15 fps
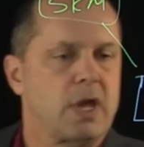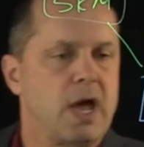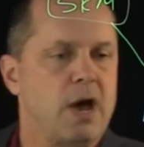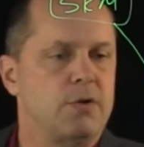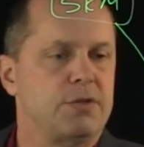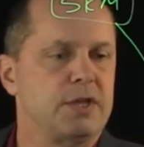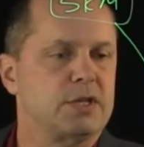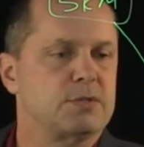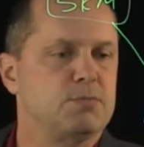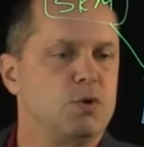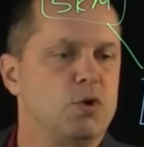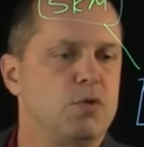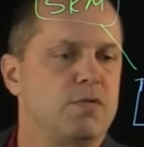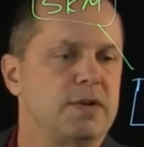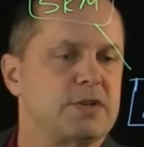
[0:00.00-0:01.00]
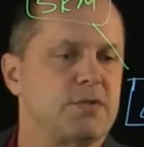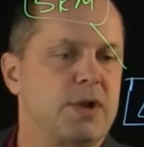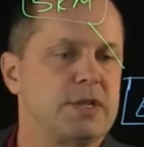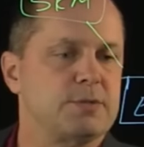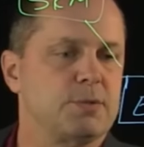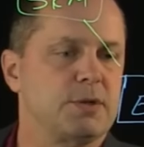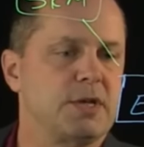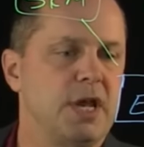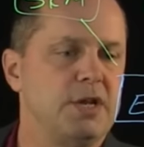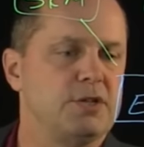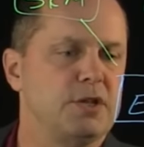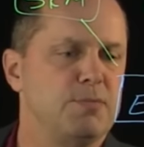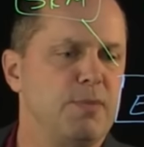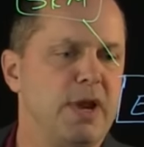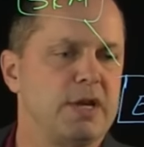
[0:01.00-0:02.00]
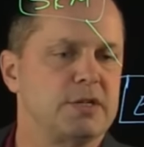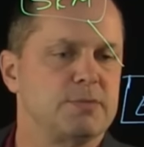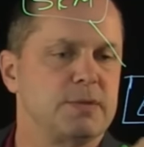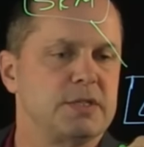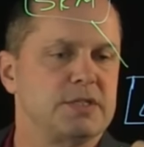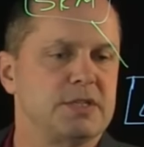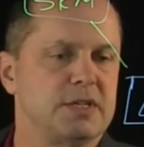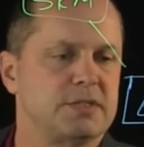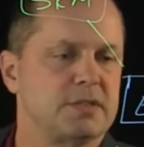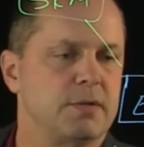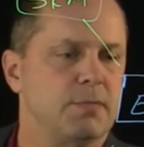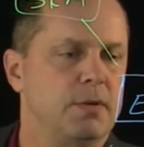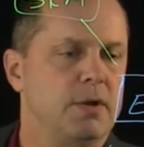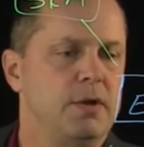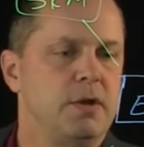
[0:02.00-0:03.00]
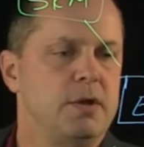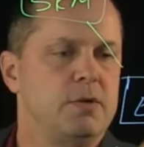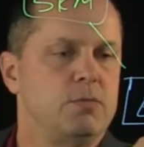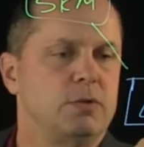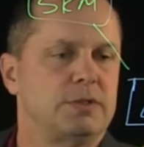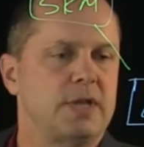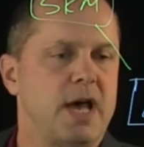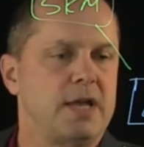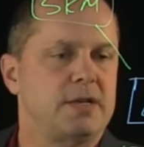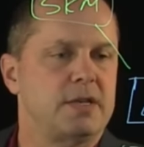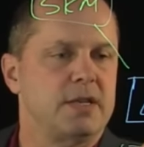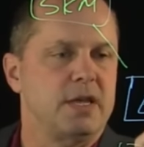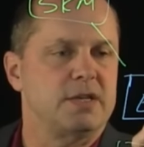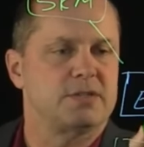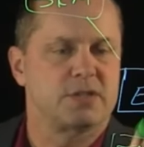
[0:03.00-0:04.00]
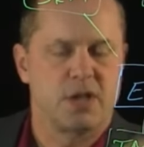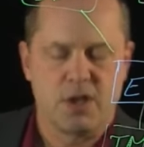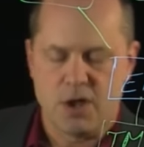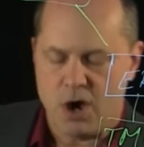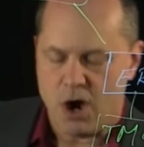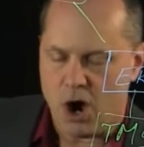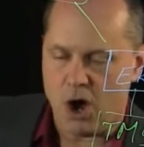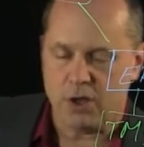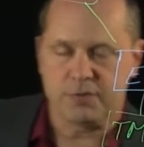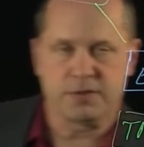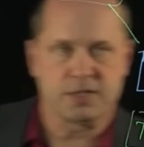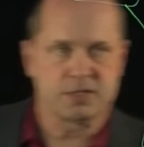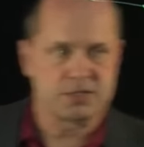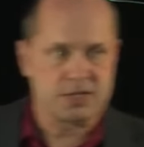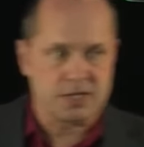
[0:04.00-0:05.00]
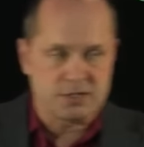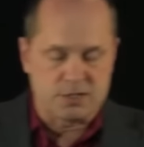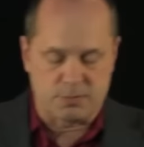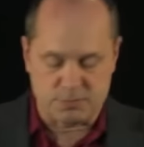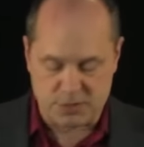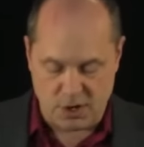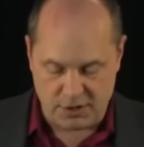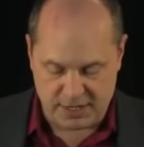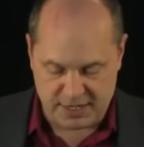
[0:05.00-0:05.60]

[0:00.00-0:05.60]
how things move. A transportation management system will tie to this. All of these systems are